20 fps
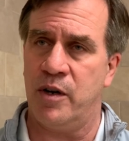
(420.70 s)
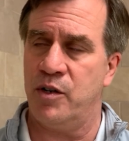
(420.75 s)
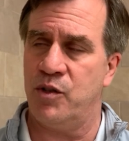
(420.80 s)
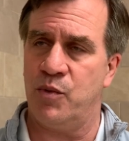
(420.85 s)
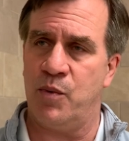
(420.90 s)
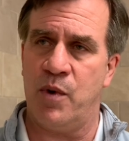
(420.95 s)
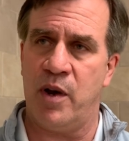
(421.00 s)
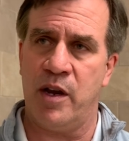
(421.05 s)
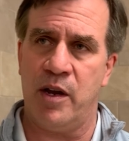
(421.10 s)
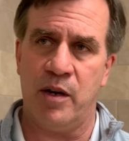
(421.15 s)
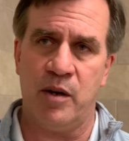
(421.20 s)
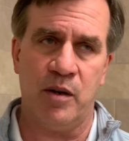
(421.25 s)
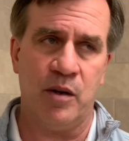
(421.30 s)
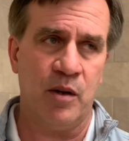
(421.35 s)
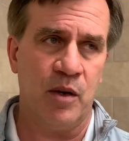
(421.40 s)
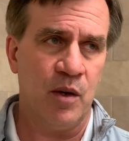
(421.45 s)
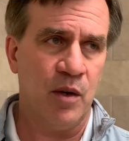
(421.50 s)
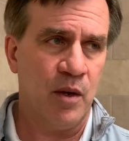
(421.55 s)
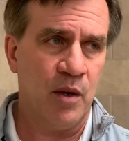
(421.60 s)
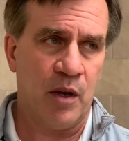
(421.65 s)
in his weight, and
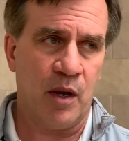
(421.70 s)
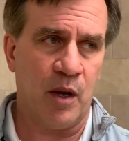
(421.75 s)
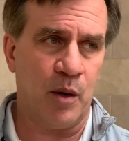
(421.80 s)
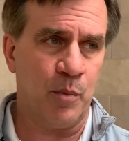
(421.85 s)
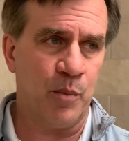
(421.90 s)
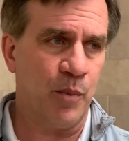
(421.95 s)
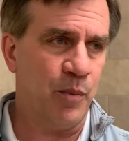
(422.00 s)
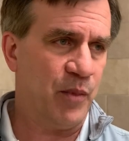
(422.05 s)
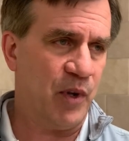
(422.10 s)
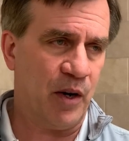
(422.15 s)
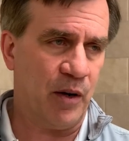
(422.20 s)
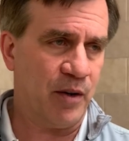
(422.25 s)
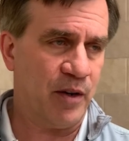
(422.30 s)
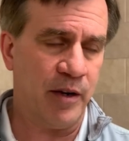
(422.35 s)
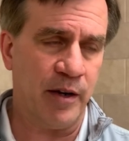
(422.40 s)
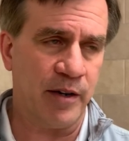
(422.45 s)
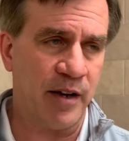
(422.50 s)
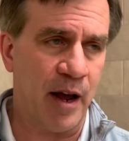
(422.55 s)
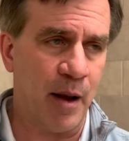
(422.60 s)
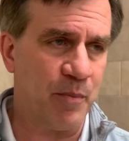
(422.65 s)
you know, in
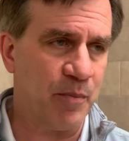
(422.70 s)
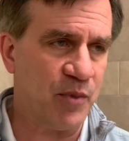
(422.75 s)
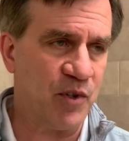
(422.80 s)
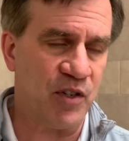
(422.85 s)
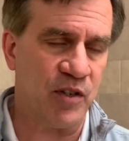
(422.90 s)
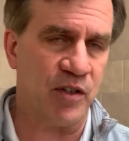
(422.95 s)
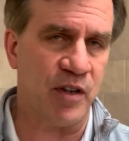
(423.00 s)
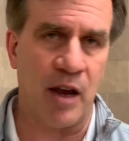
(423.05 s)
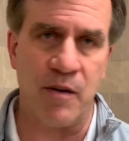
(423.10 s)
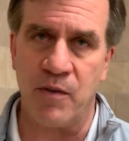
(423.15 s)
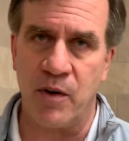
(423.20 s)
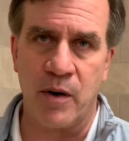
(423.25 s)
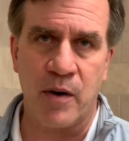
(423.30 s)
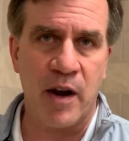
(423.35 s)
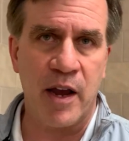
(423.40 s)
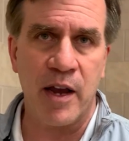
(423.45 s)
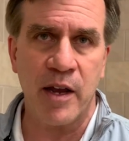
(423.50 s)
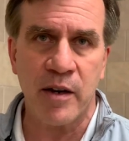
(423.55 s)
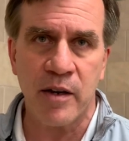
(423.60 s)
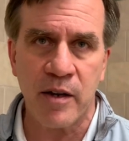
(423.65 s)
the top seven or
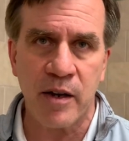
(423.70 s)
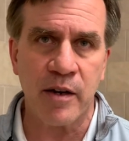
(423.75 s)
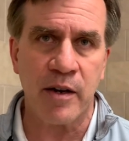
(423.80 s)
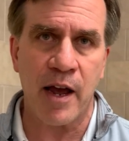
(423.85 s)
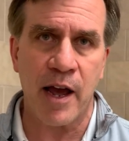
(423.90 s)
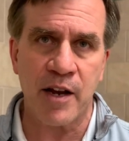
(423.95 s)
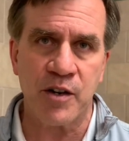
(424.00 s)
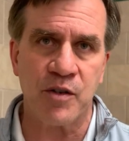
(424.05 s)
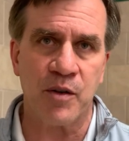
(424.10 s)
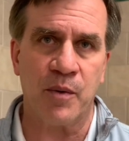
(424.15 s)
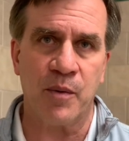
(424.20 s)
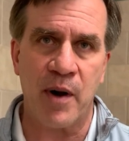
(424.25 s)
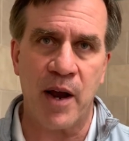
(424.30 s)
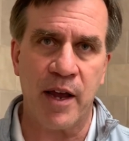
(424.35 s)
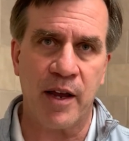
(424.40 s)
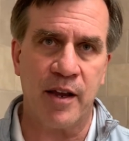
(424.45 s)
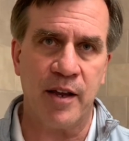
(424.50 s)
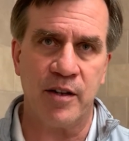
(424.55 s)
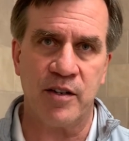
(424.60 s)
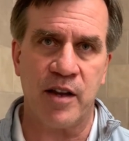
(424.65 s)
eight in the national
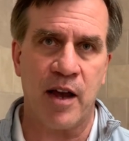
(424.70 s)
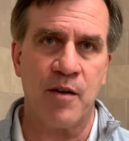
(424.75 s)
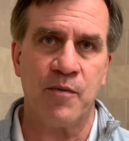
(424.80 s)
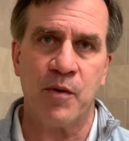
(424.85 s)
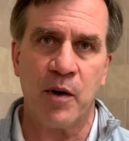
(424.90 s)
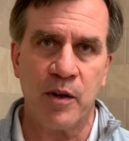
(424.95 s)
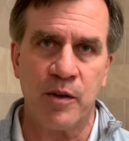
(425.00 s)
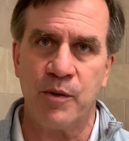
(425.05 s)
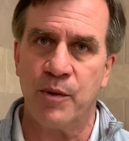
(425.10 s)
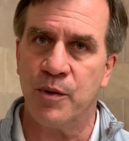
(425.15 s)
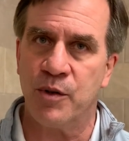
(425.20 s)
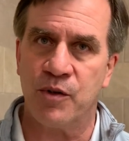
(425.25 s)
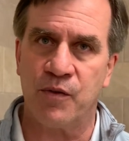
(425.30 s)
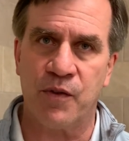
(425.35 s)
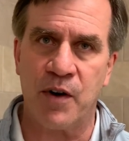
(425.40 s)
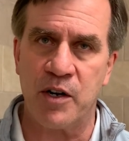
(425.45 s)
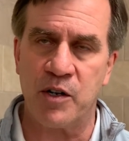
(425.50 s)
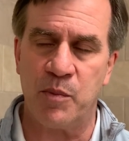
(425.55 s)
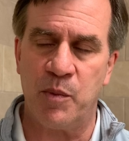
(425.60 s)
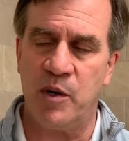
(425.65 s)
rankings halfway through his
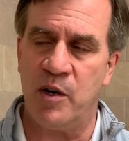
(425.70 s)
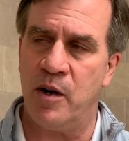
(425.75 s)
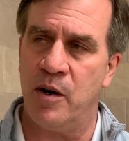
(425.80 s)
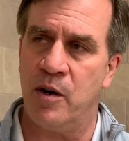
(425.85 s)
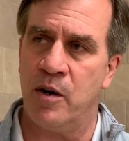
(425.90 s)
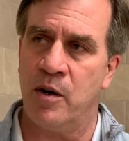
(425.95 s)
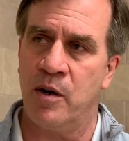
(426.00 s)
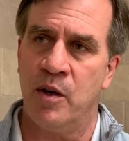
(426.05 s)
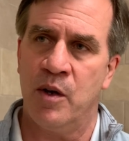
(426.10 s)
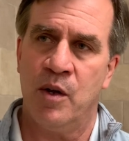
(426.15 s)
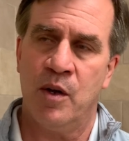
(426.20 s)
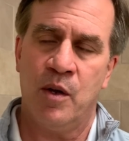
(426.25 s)
freshman year.